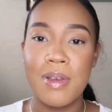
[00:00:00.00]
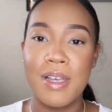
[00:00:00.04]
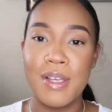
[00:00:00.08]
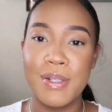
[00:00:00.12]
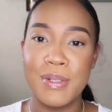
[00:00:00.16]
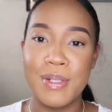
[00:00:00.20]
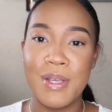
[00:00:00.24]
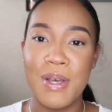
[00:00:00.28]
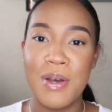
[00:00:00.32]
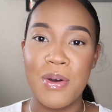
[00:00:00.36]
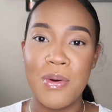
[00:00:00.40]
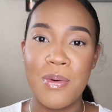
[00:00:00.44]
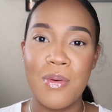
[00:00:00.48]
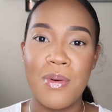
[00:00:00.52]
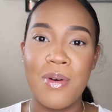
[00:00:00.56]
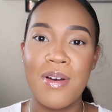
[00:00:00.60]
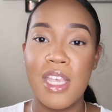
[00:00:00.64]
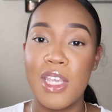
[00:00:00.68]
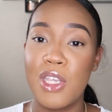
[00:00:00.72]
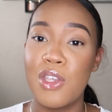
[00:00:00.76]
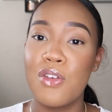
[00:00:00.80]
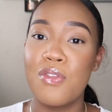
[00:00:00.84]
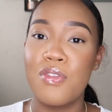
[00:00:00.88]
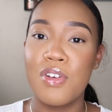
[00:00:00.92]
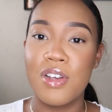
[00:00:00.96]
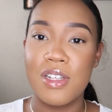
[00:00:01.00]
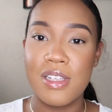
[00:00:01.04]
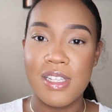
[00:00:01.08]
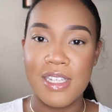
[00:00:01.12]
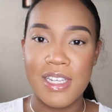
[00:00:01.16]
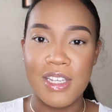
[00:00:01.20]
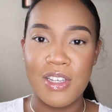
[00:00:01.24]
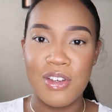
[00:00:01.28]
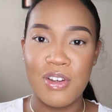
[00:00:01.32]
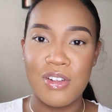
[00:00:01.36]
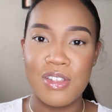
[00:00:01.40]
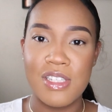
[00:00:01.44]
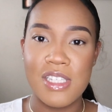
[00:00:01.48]
Hello, thank you for
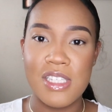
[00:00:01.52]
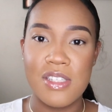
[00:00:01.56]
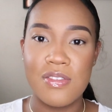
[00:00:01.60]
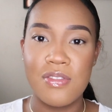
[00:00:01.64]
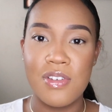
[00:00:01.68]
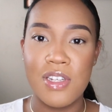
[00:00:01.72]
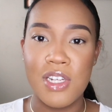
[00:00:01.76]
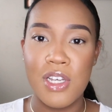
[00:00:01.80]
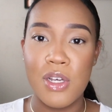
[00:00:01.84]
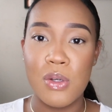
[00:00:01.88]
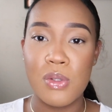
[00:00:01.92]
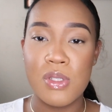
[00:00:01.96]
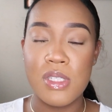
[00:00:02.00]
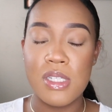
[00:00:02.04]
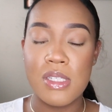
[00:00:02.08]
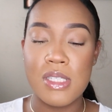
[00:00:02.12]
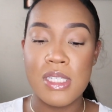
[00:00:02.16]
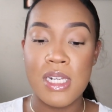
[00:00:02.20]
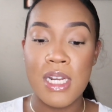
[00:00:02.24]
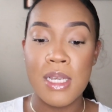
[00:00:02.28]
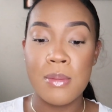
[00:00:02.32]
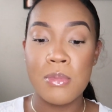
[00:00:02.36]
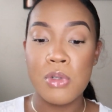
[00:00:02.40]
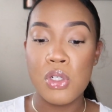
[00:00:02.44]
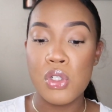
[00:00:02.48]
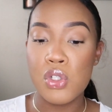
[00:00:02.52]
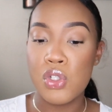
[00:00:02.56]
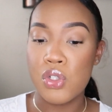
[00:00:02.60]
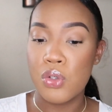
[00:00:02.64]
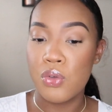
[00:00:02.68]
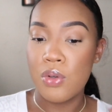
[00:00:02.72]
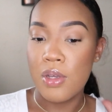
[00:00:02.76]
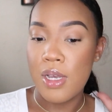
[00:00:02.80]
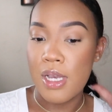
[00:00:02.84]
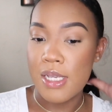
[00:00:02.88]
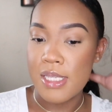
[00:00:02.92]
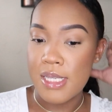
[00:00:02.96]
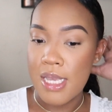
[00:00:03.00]
clicking on this video. So today I'm going to show you
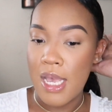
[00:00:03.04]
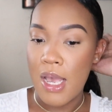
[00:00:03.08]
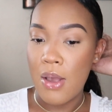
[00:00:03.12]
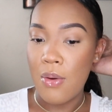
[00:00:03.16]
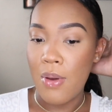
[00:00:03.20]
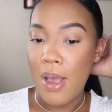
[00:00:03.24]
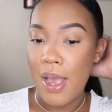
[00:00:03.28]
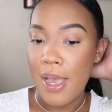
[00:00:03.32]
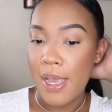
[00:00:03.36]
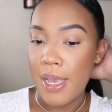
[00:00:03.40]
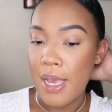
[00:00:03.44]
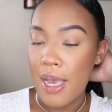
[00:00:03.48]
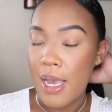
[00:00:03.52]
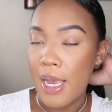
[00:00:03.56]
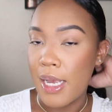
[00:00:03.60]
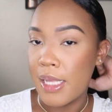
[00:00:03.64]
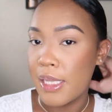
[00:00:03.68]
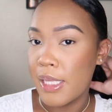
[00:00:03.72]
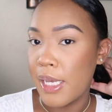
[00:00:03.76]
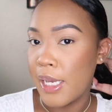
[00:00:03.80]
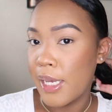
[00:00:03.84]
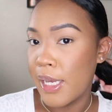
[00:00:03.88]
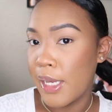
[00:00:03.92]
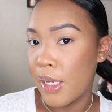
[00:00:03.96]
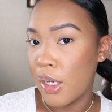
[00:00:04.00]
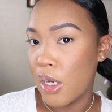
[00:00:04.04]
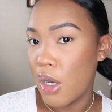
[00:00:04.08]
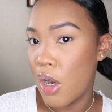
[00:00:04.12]
guys how I highlight and